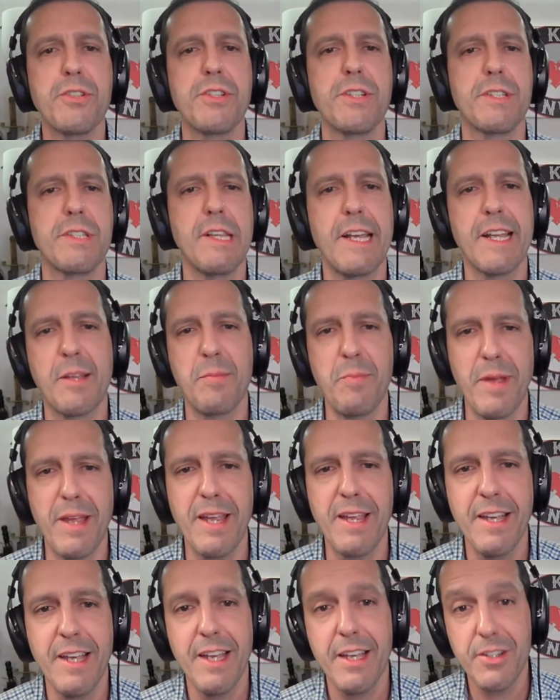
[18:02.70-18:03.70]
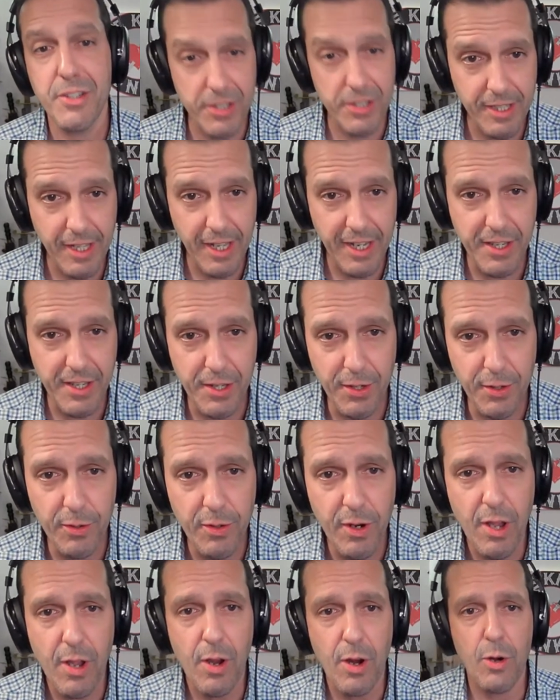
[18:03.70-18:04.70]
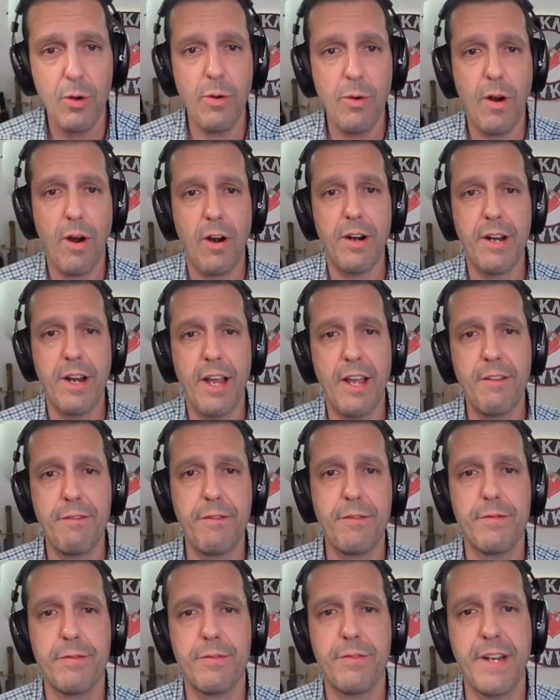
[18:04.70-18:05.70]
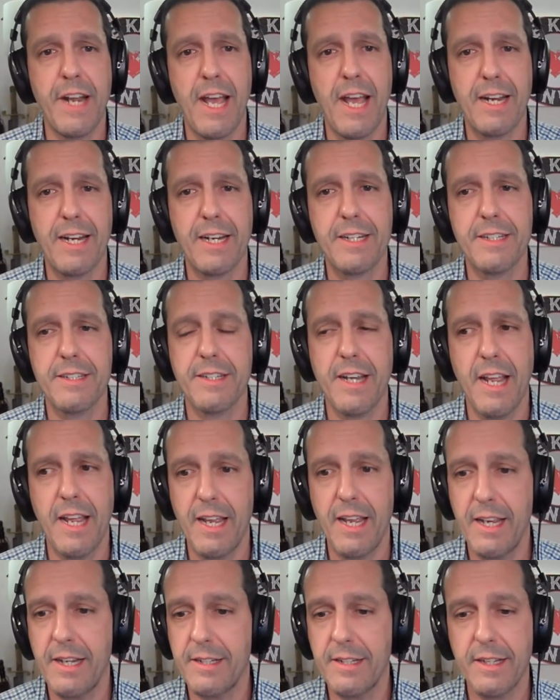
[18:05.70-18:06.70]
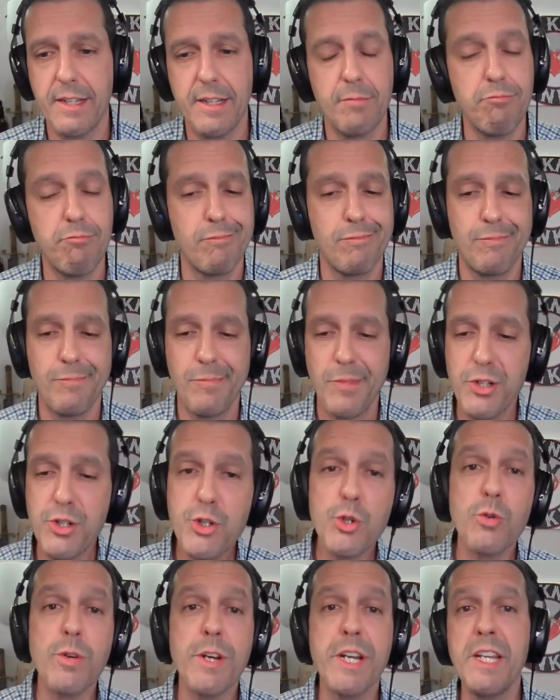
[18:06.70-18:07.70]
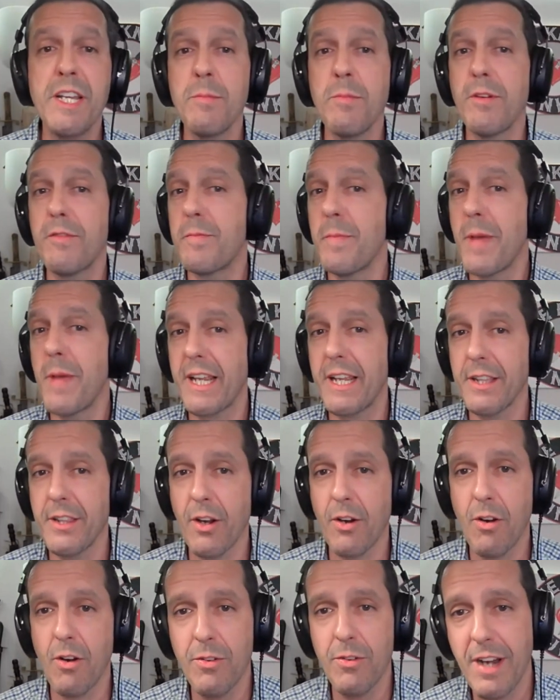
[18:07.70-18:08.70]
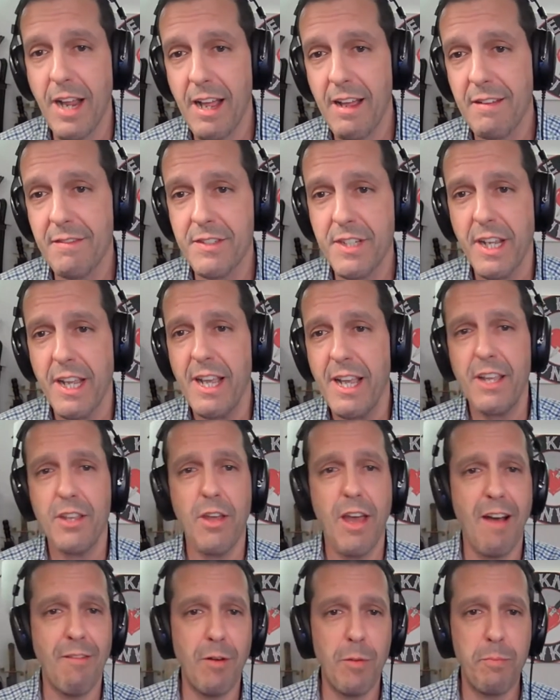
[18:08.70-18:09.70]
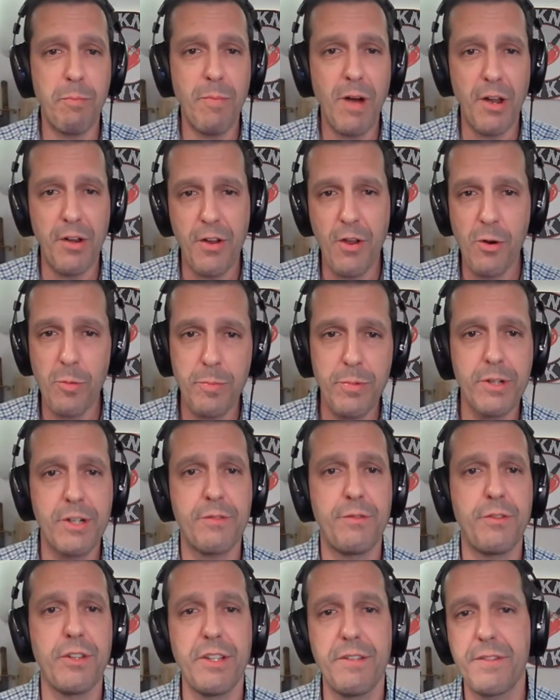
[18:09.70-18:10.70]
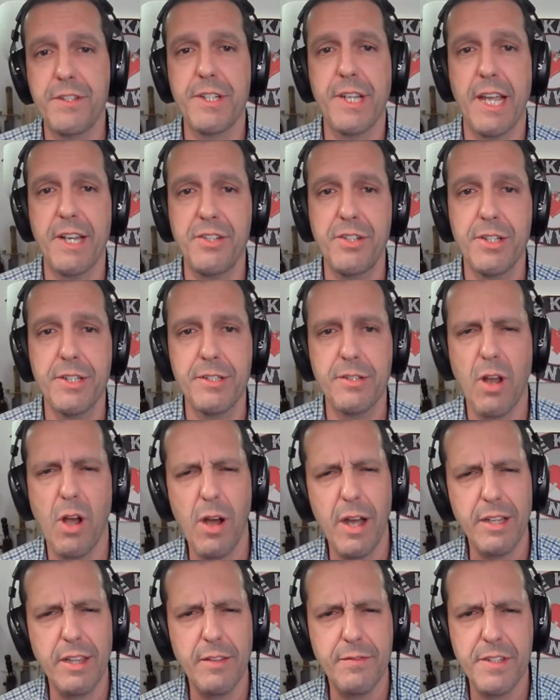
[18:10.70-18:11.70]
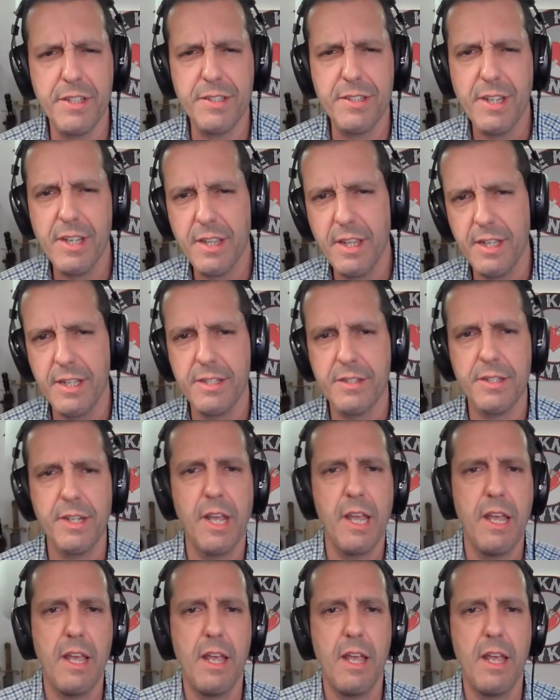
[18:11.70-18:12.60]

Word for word: just like me, just like you, who are knife fanatics and uh, dream of making their own knives. You have a, a, notebook full of sketches. Oh, I'd love to see this.